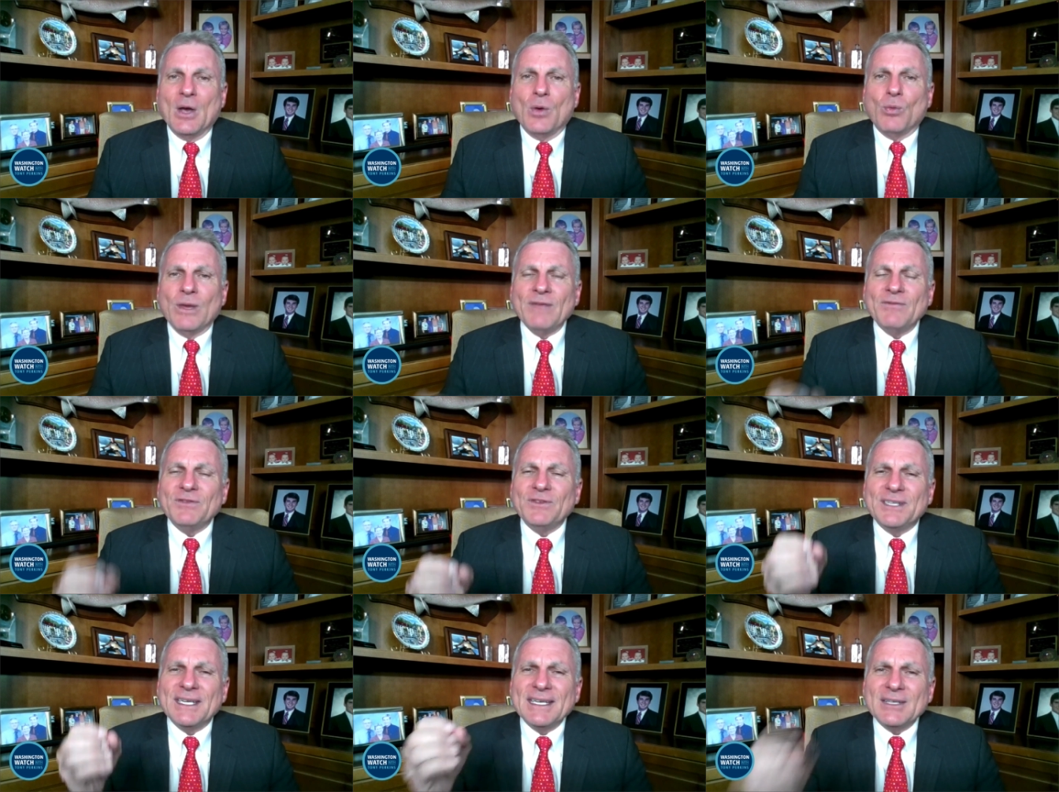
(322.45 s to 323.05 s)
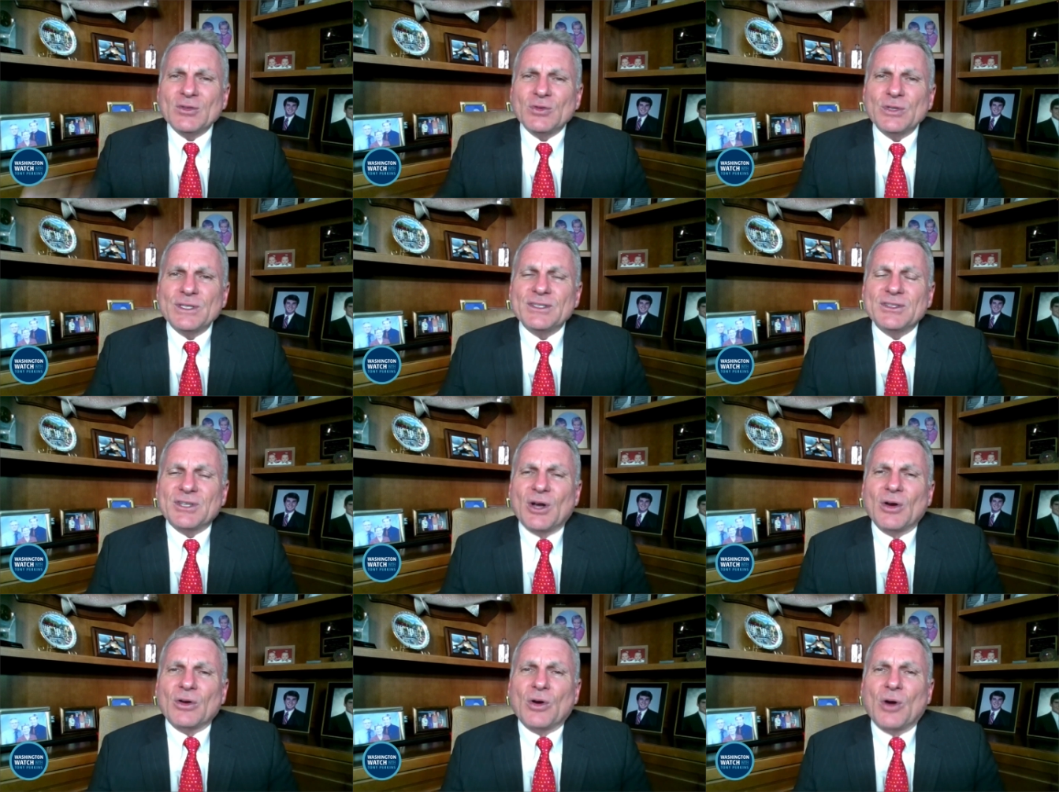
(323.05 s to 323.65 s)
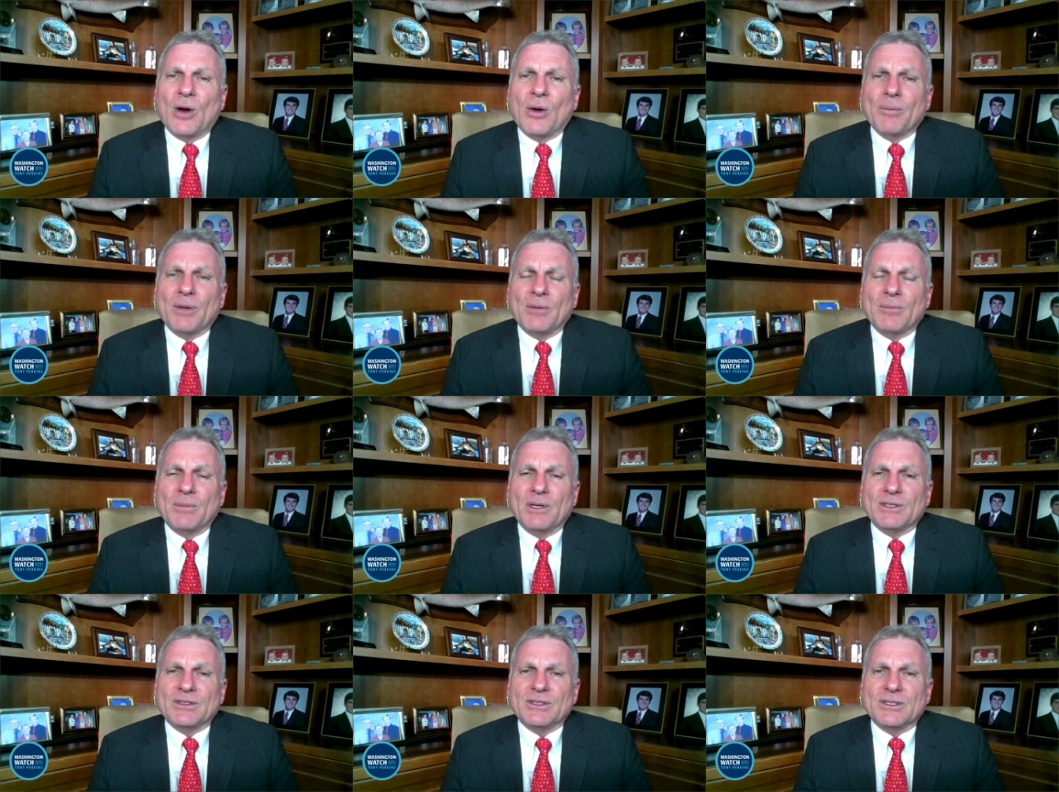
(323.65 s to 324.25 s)
We've decreased our carbon
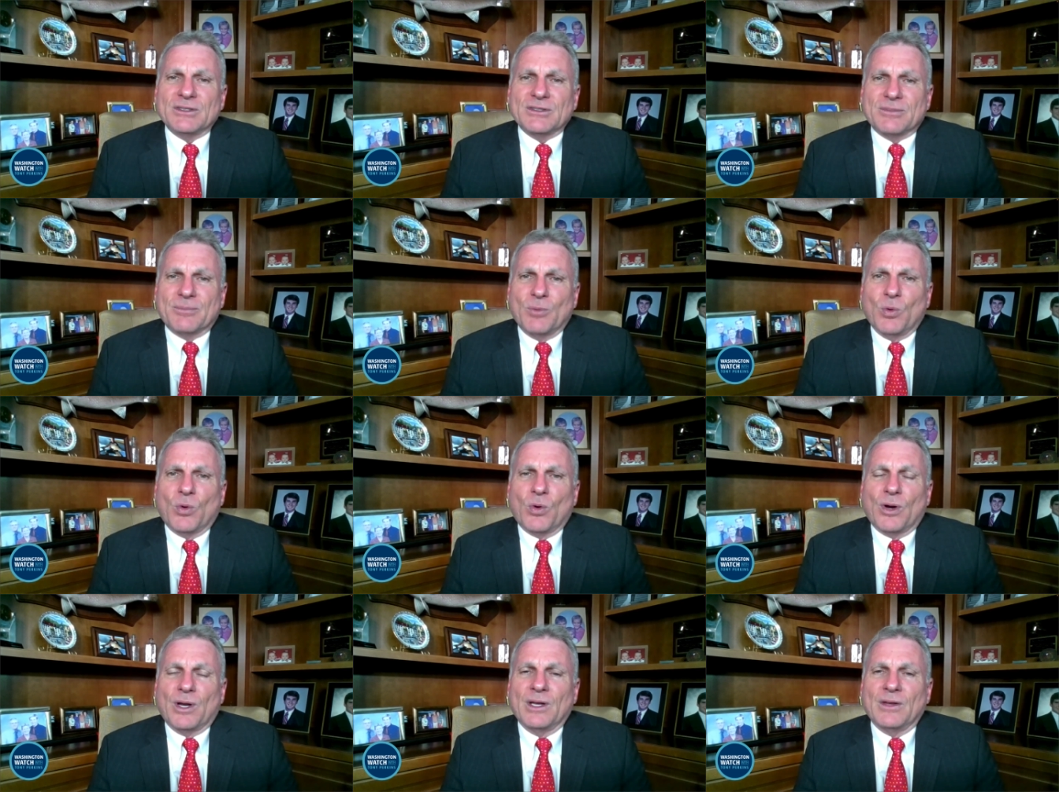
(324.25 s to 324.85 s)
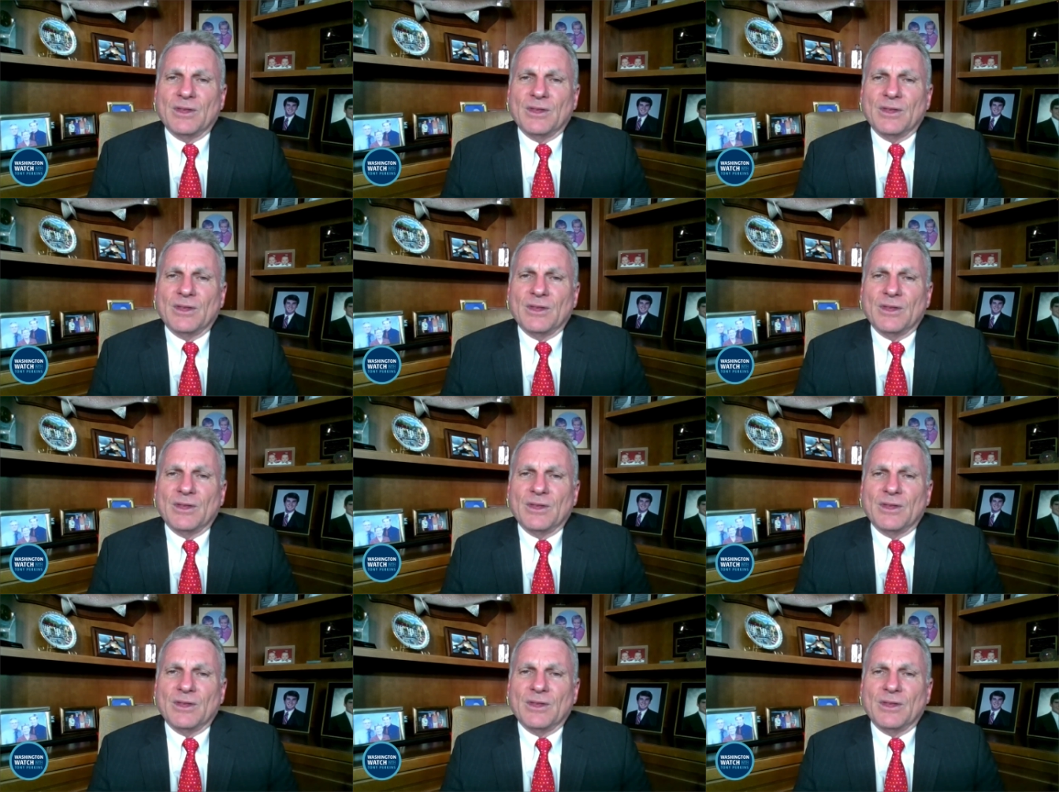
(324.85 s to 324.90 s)
emissions more